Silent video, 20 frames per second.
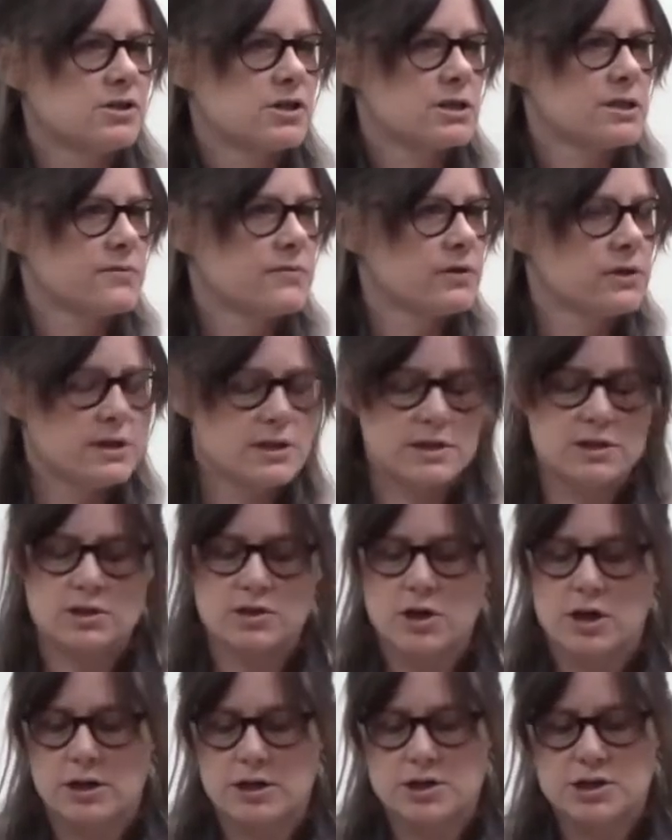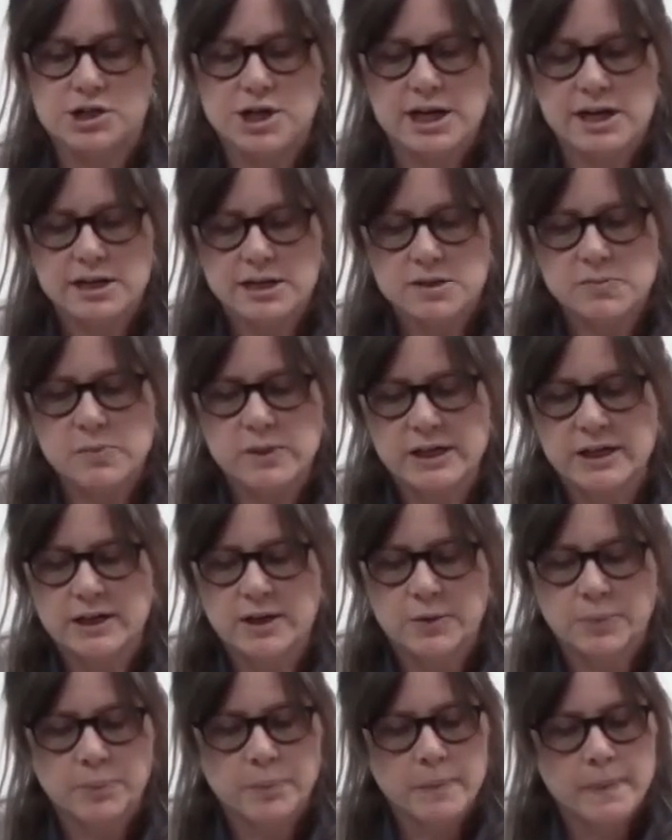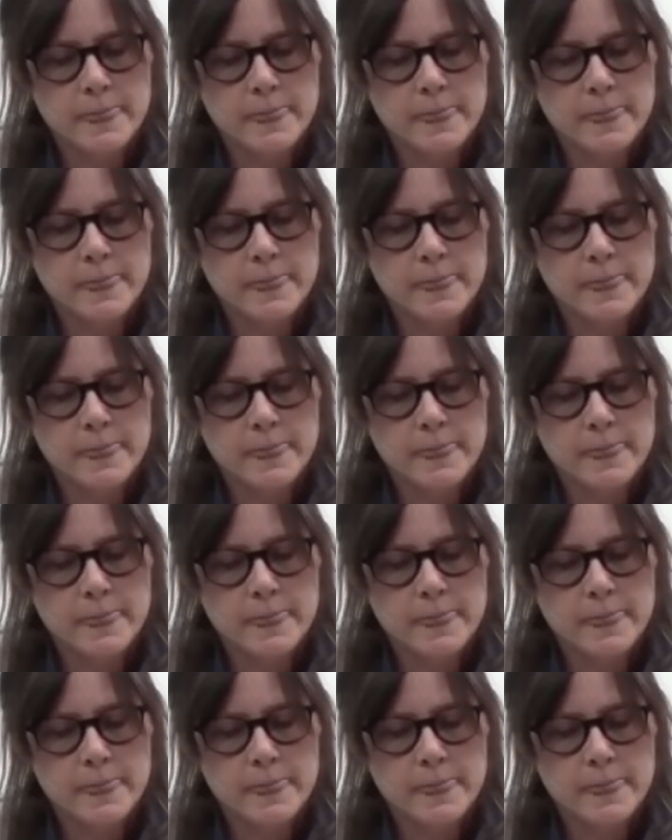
just for this talk, Shakespeare.